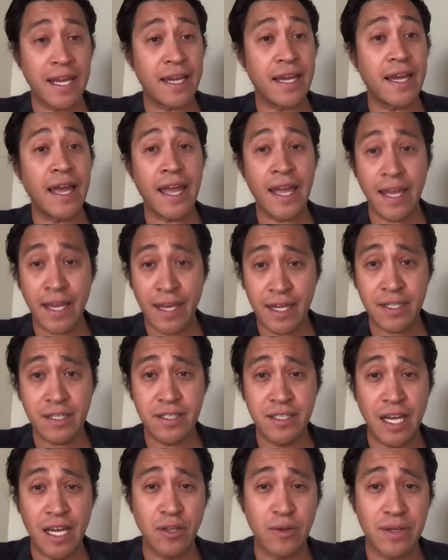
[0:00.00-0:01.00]
And
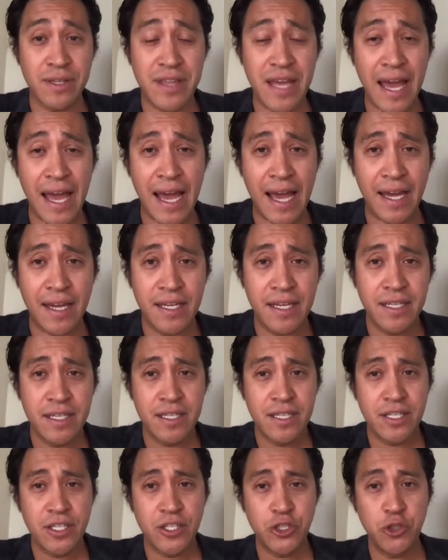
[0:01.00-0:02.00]
not only that,
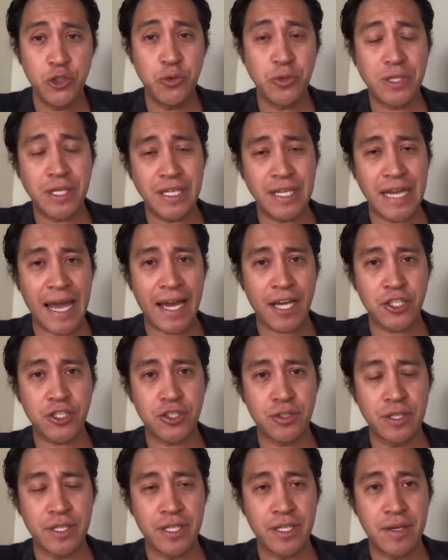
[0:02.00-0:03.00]
you can
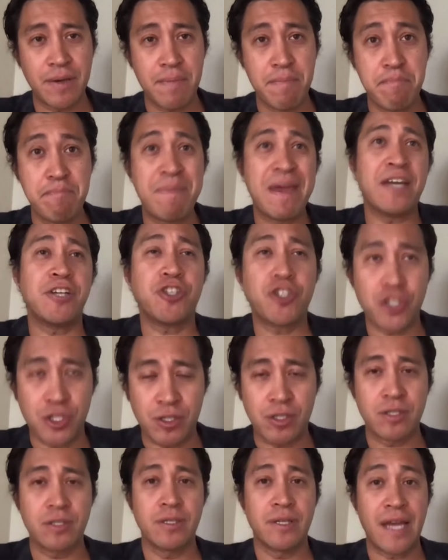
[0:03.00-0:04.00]
actually
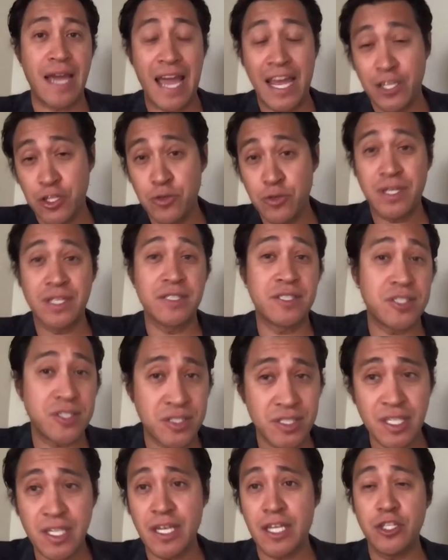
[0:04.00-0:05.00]
measure and you can
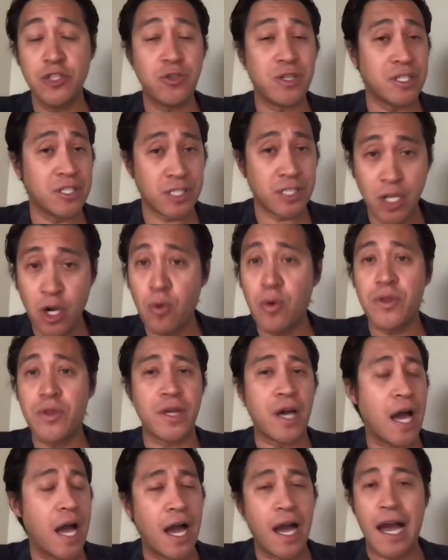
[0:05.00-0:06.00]
see and you can go with
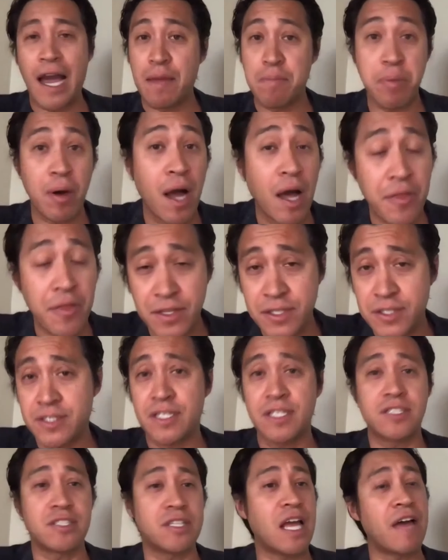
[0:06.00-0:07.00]
hypotheses
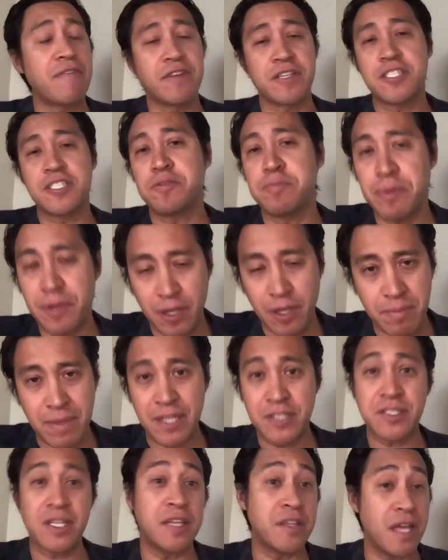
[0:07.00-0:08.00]
and have experiments,
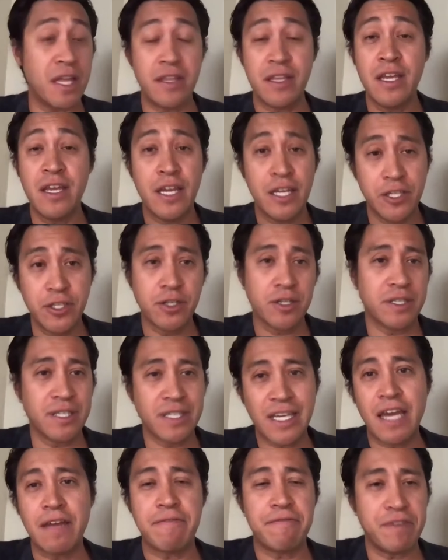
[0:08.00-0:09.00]
and then you're going to
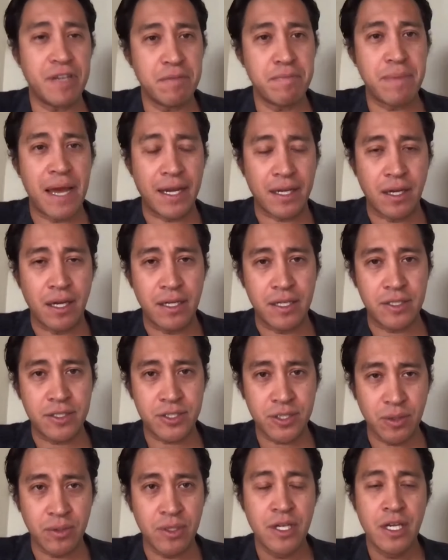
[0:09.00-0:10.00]
get feedback on it.
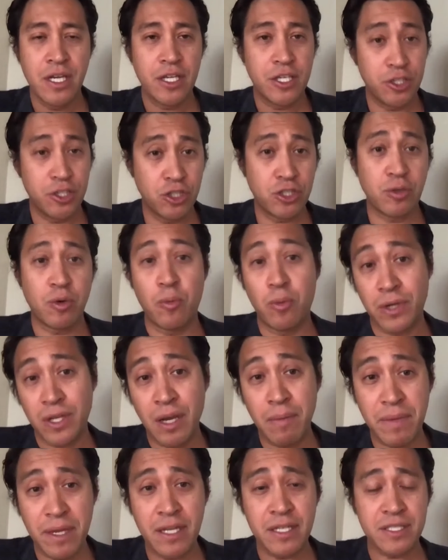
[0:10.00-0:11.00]
So usually what will come
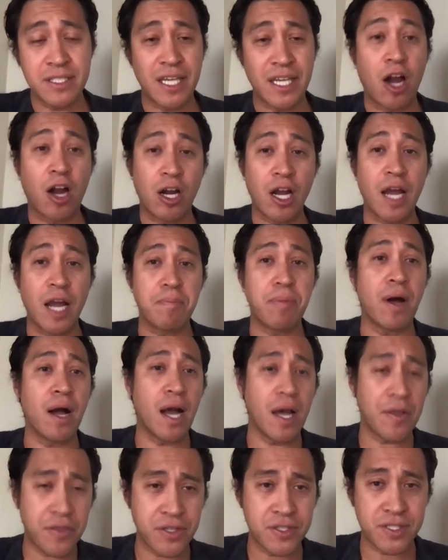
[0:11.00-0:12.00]
in and say, our
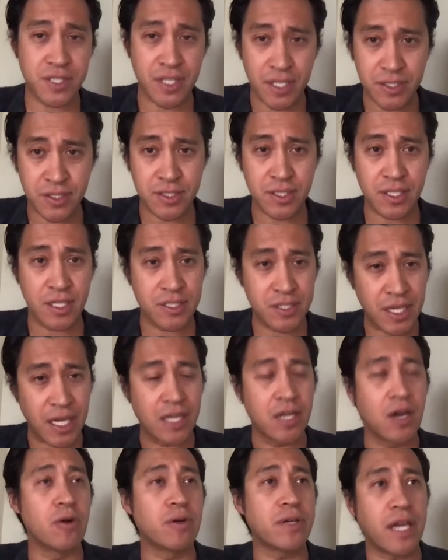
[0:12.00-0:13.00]
hypothesis is that,
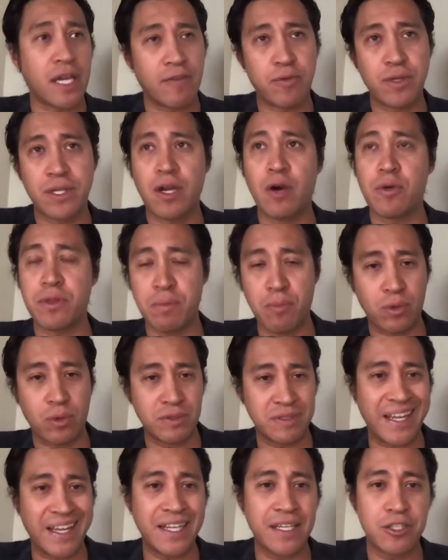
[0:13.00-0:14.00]
okay, if we go with a more
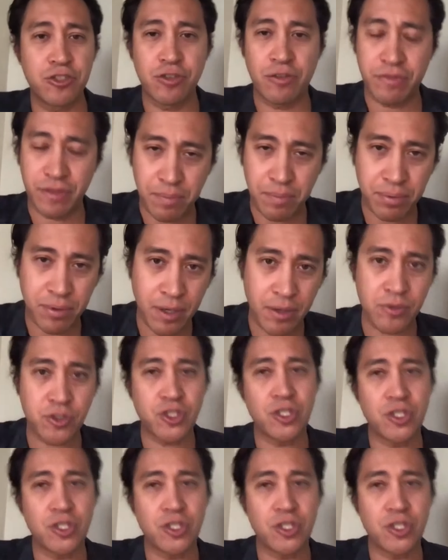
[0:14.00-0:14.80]
data-driven approach